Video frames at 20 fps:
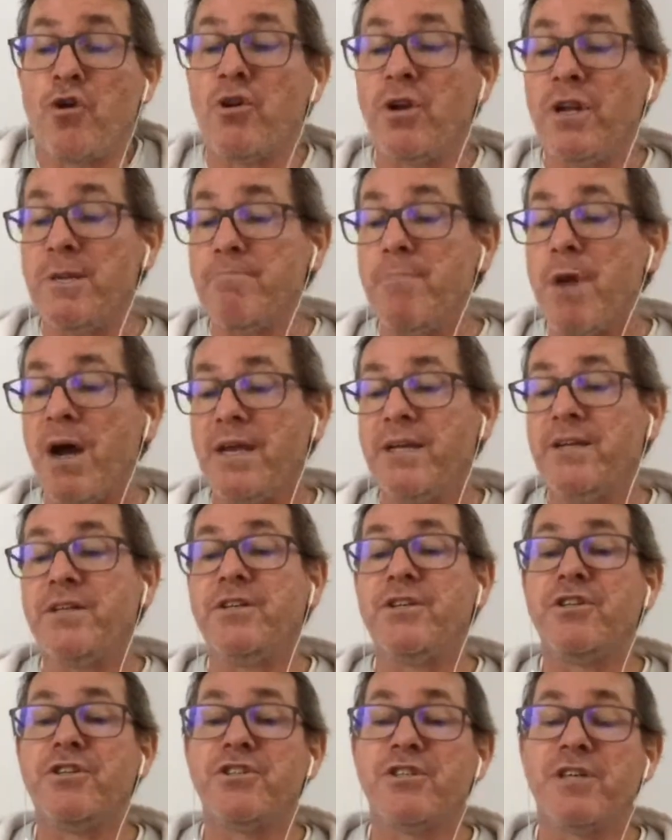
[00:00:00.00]

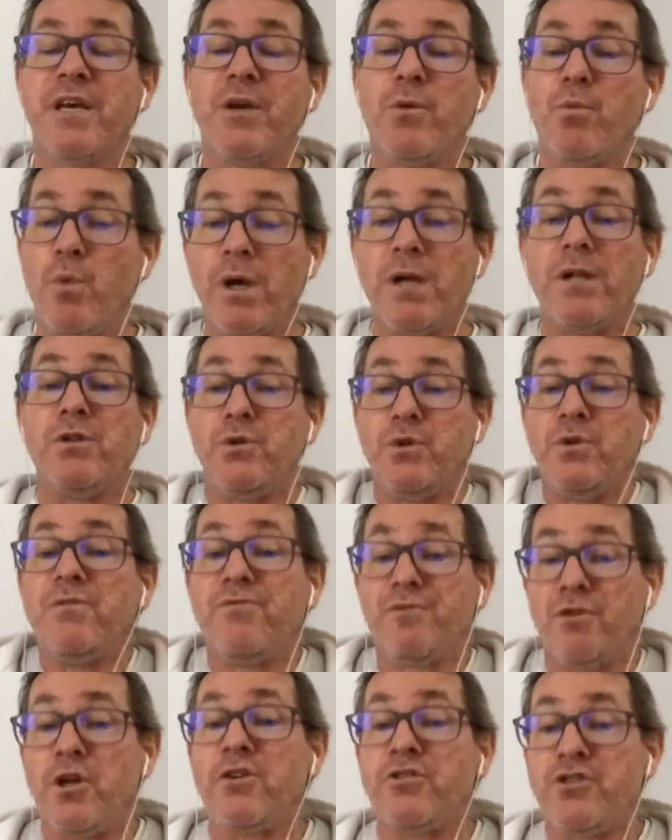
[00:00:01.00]
minded to say, well,
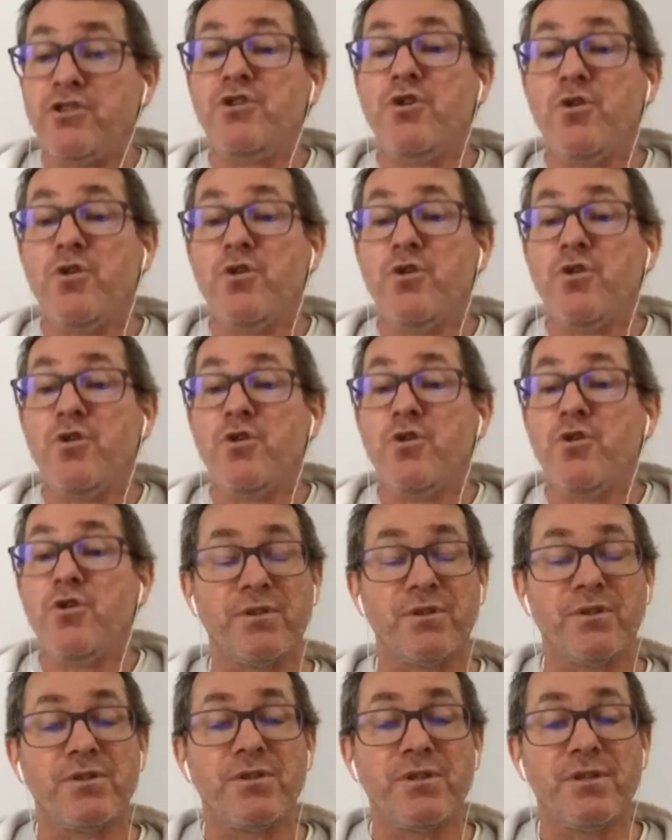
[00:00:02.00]
you've lost your
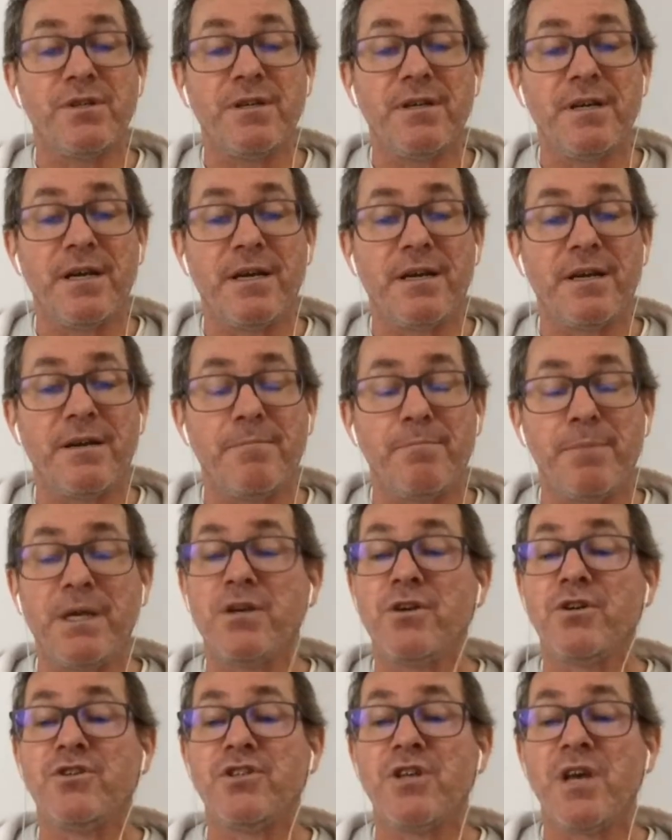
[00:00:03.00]
tokens,
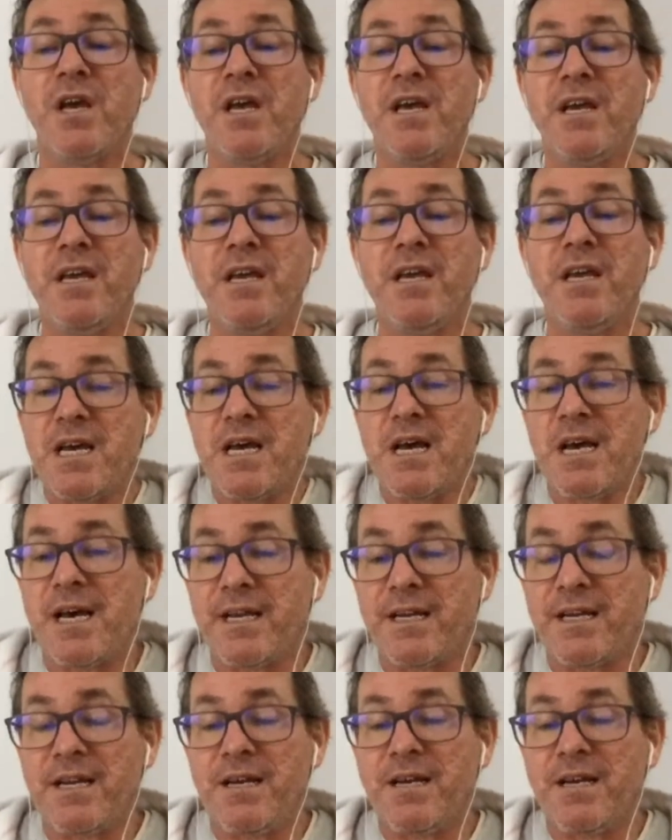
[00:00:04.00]
because he
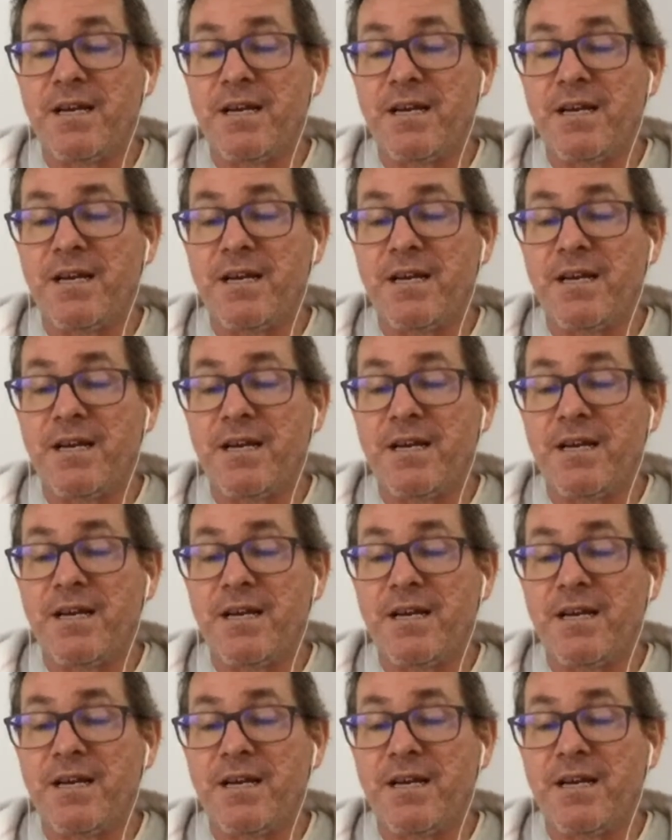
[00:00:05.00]
can't
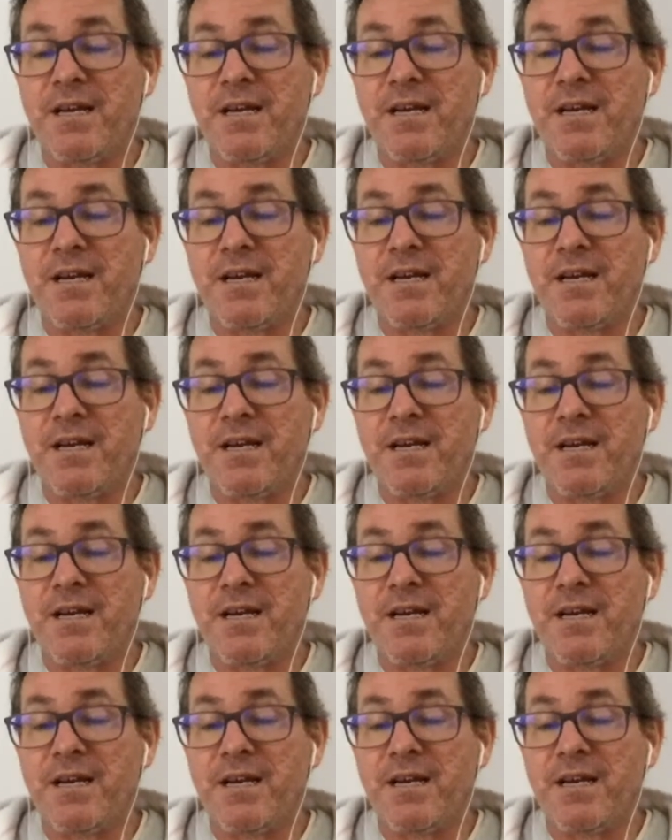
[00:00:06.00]
magic the tokens out of
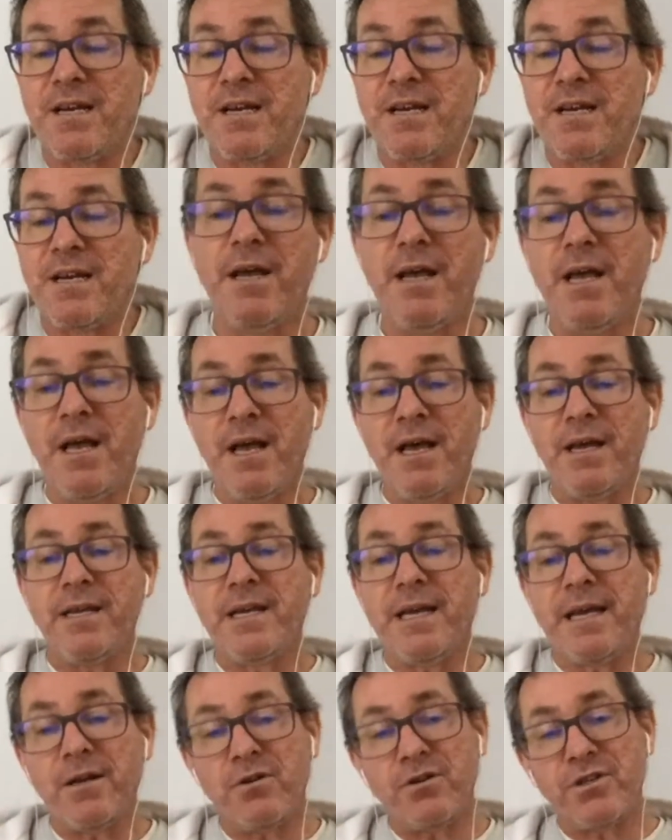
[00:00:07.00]
thin air, and he
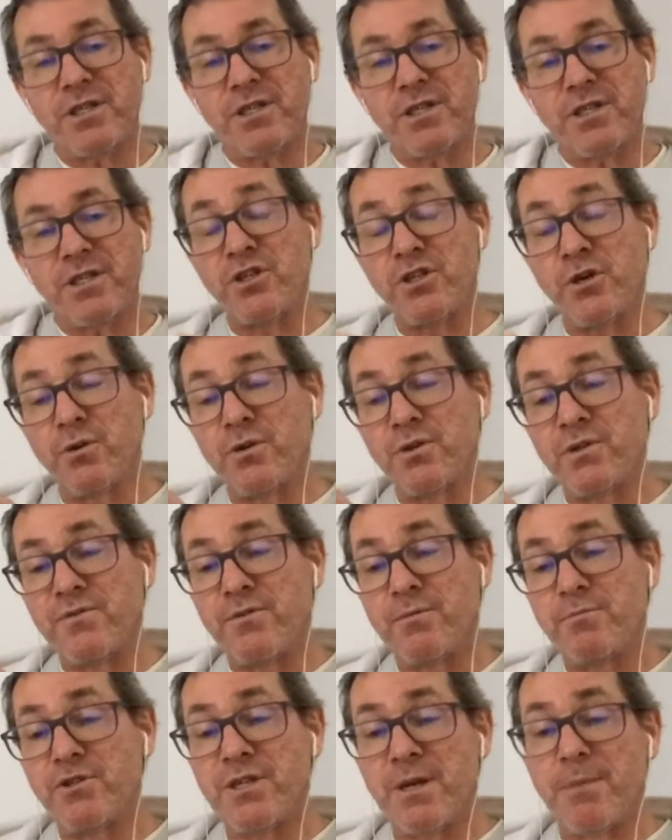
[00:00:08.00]
cannot take the tokens
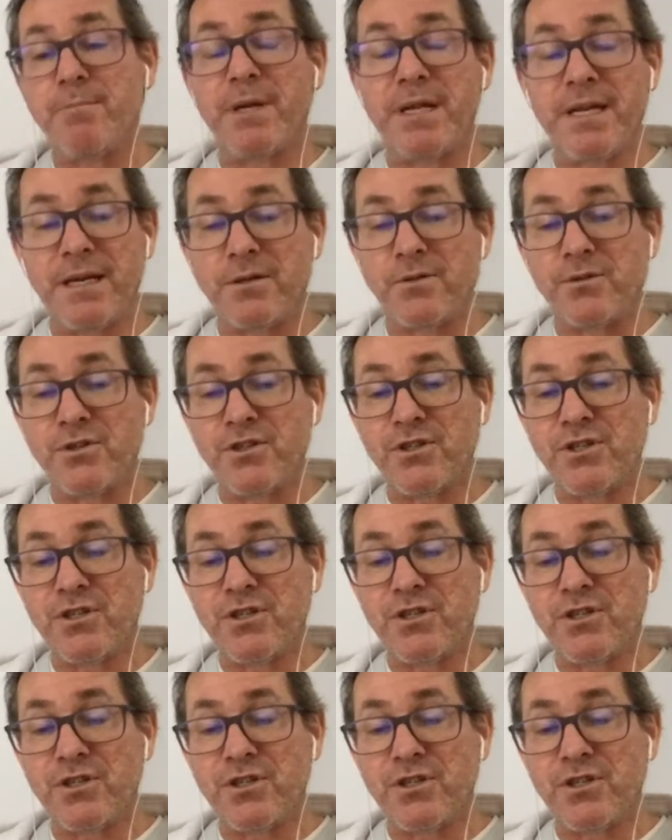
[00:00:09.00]
from somebody else